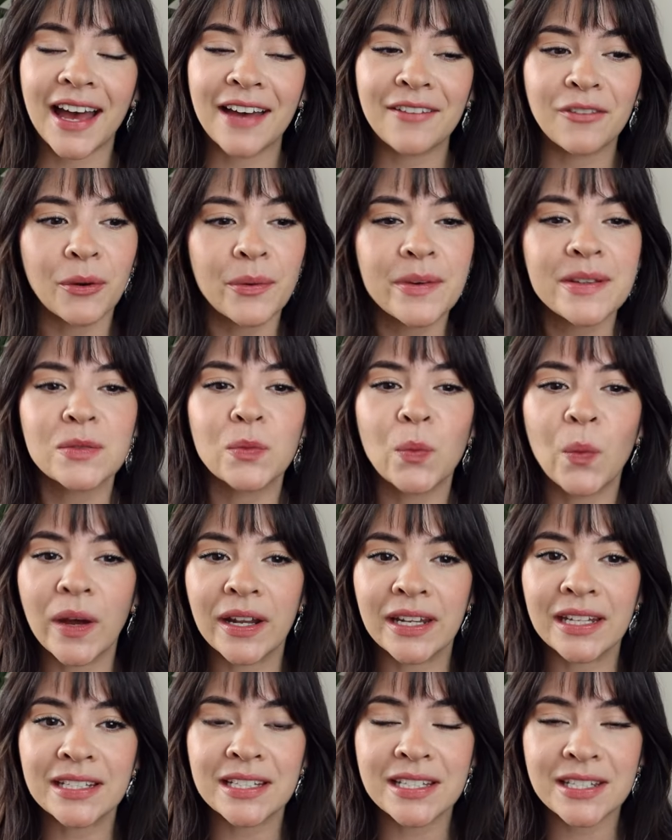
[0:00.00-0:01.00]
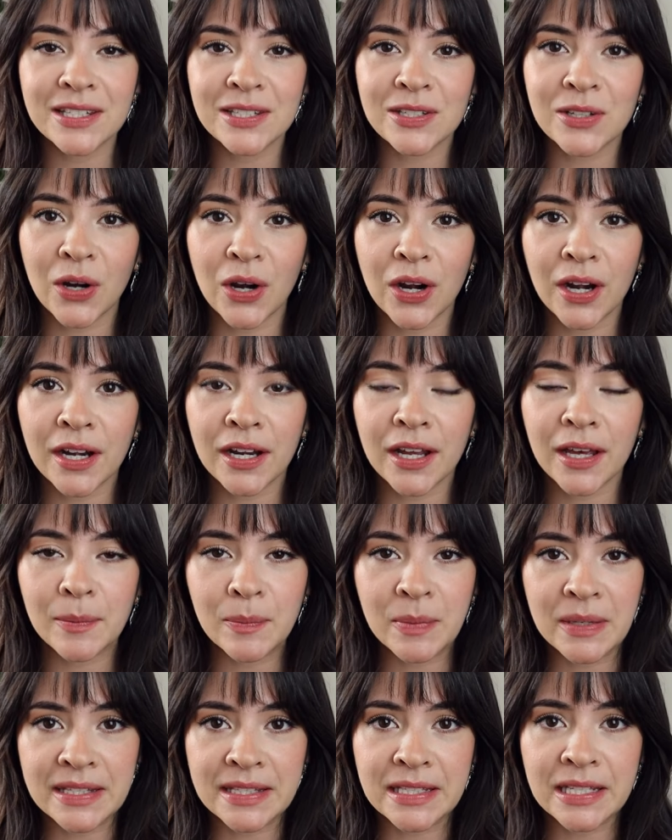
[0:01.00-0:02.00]
I've always wanted to start a
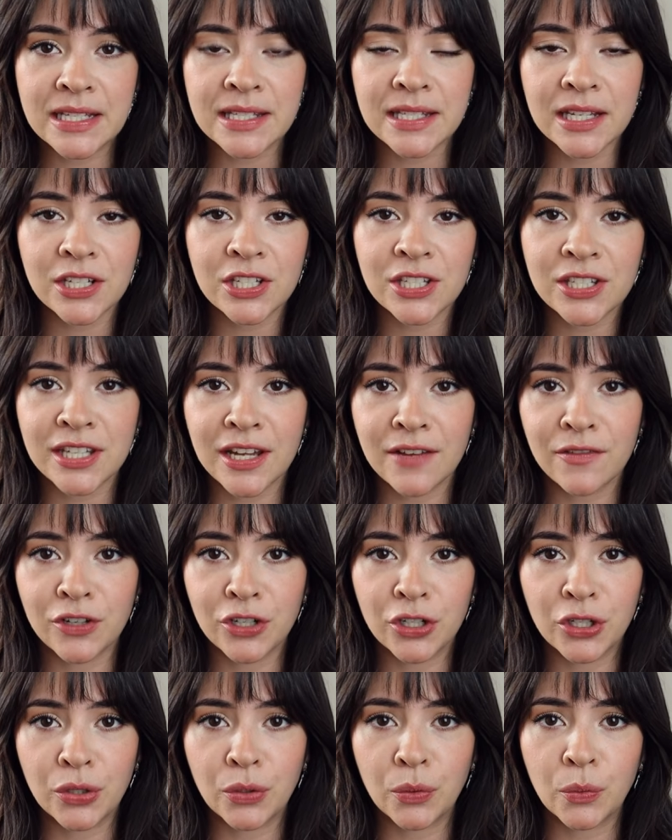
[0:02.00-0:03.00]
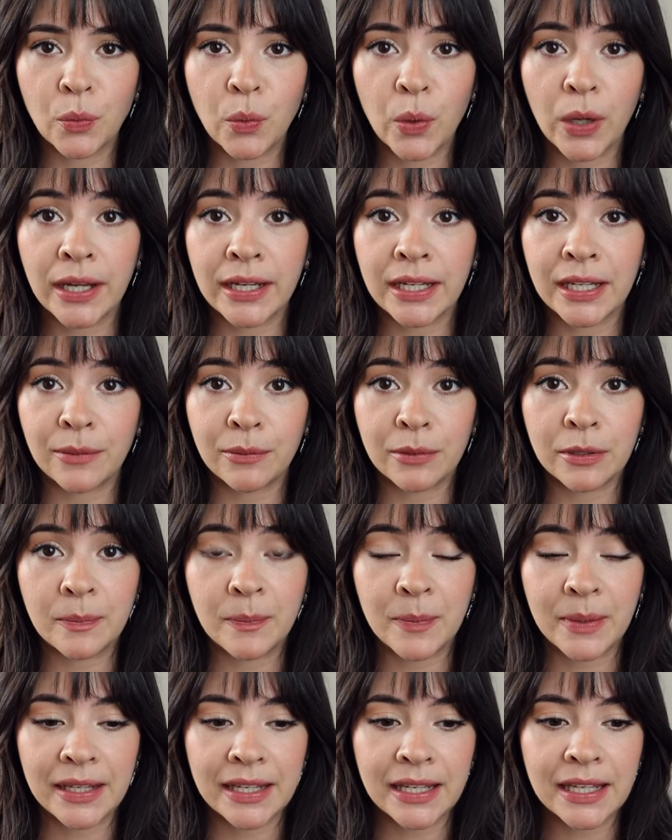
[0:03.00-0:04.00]
business. I just never knew what it
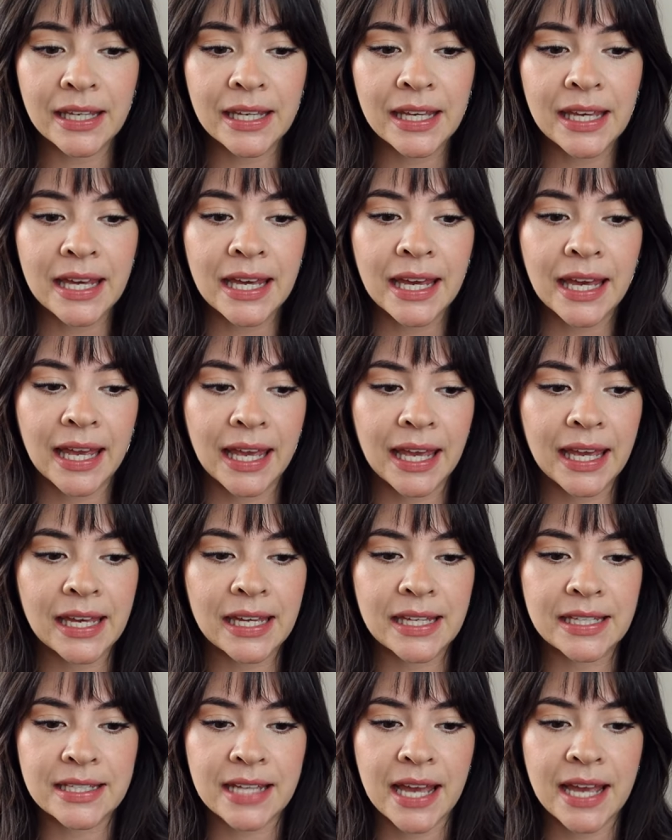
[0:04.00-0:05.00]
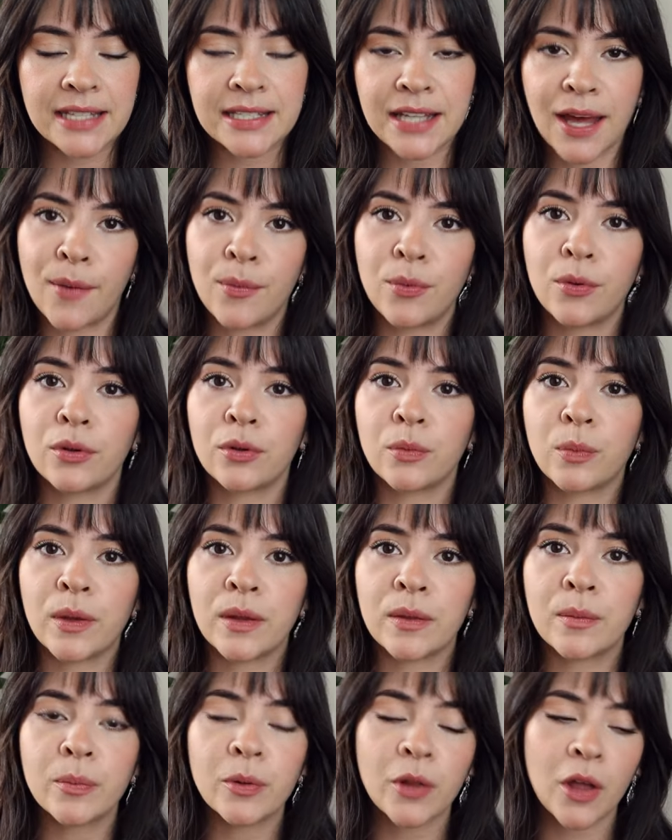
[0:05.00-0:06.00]
would be. And I dabbled
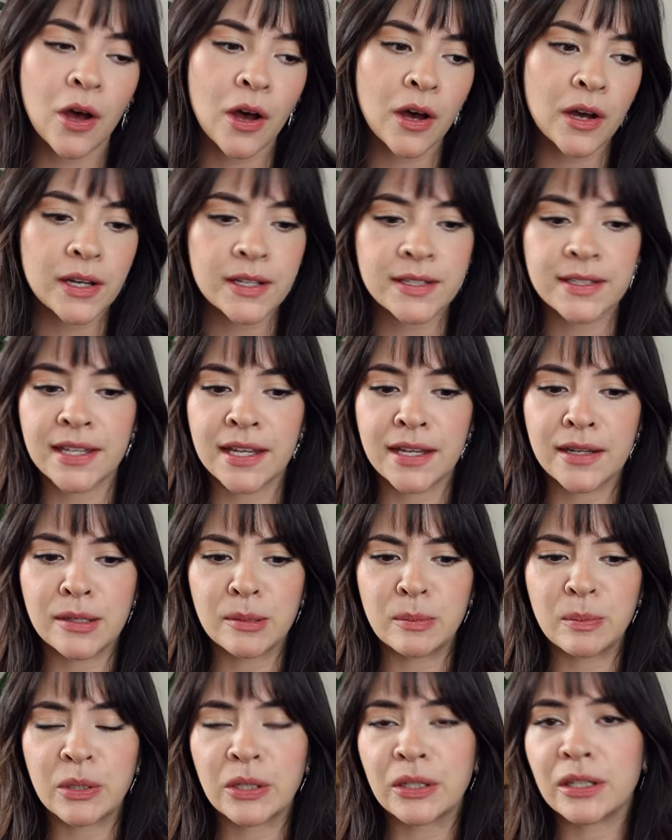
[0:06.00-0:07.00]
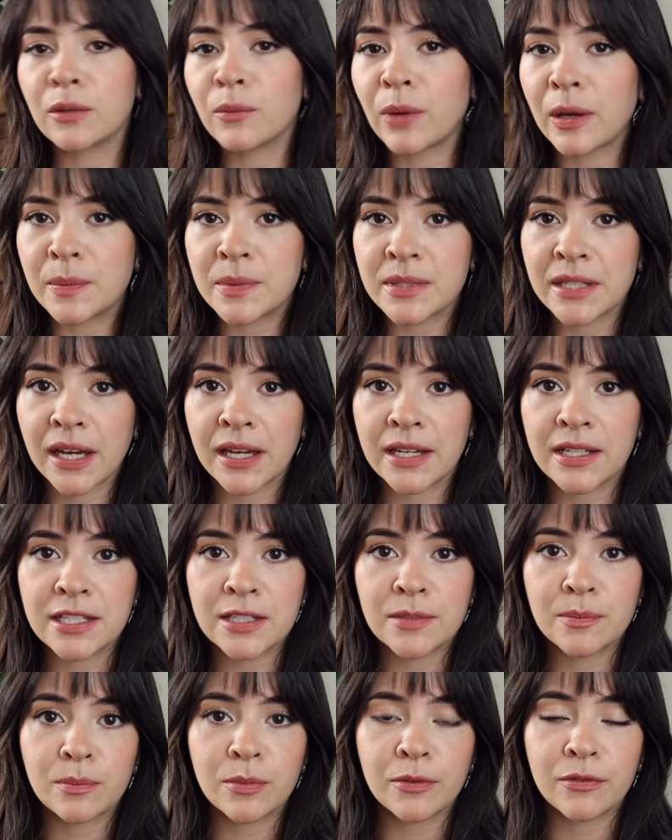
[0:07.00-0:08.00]
with blogs and building
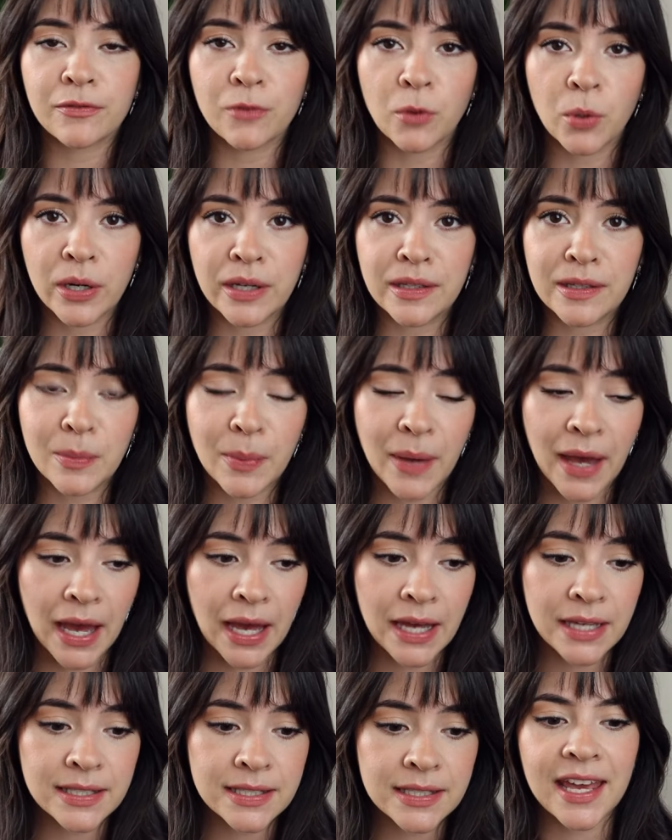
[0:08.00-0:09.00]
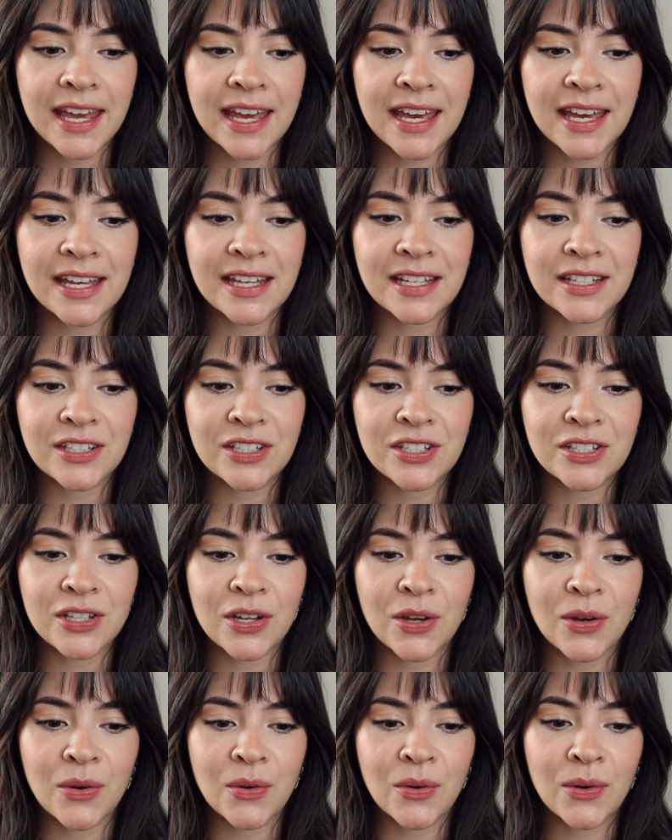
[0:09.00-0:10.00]
websites before in the past. And
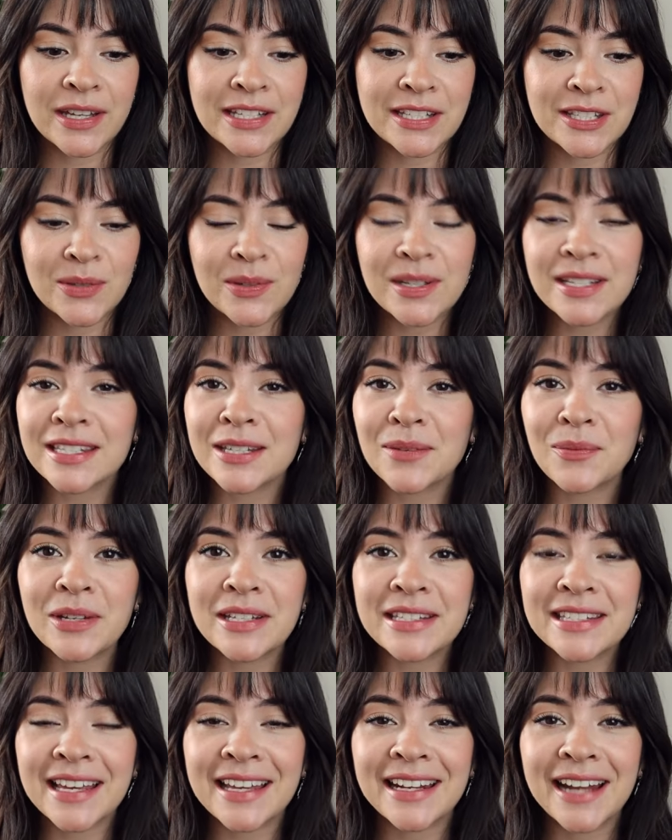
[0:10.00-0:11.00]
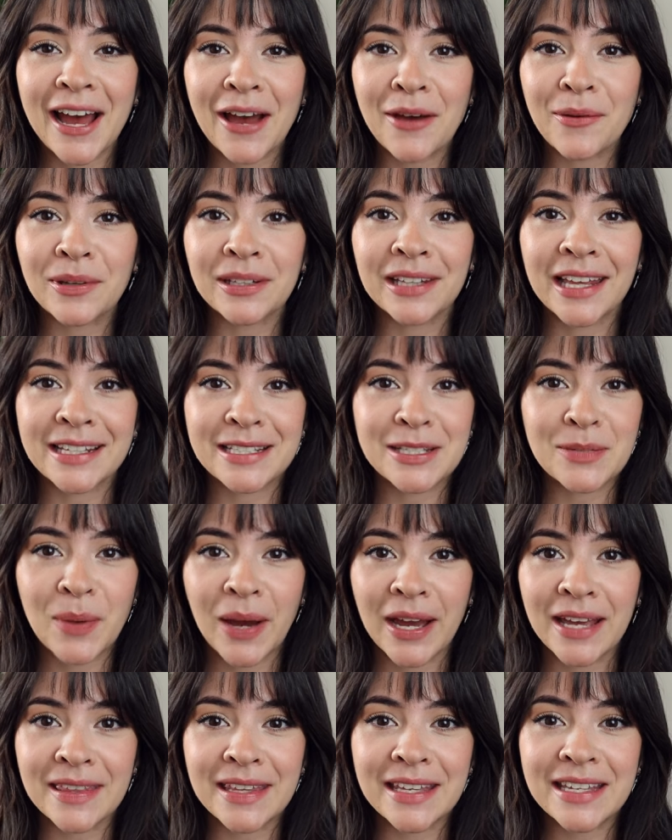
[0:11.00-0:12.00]
so as soon as someone said I would like to
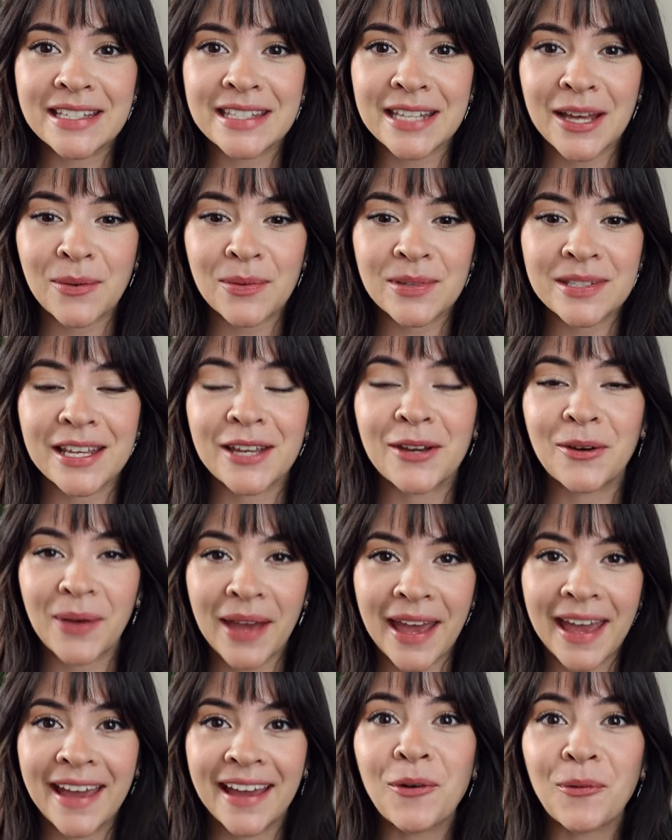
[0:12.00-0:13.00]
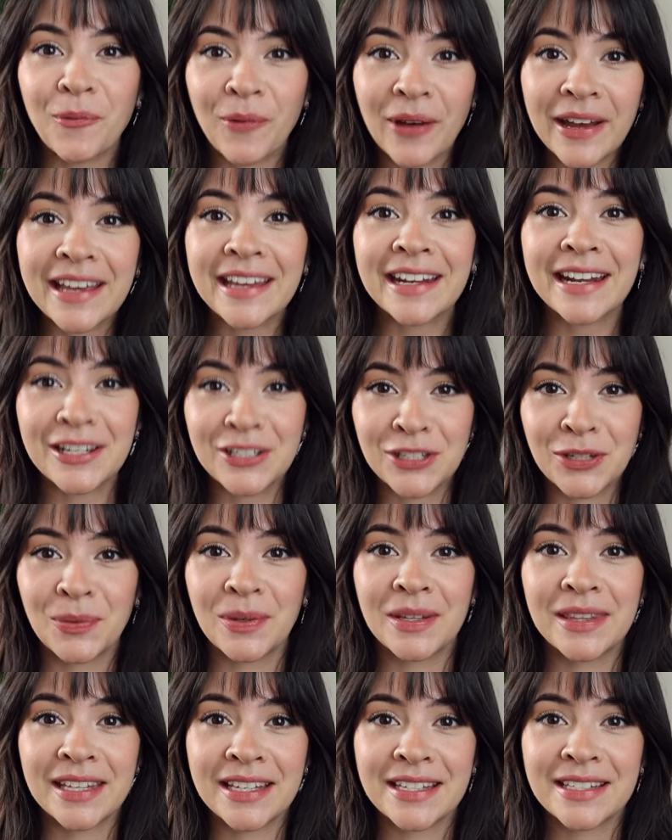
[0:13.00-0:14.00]
buy these, I was like, okay, what can I do
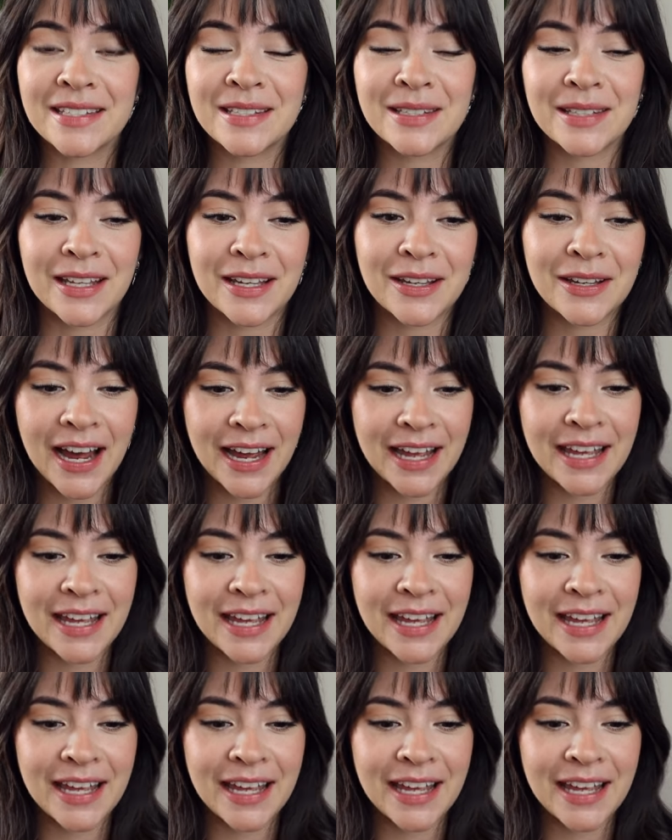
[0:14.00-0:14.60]
with this? Like,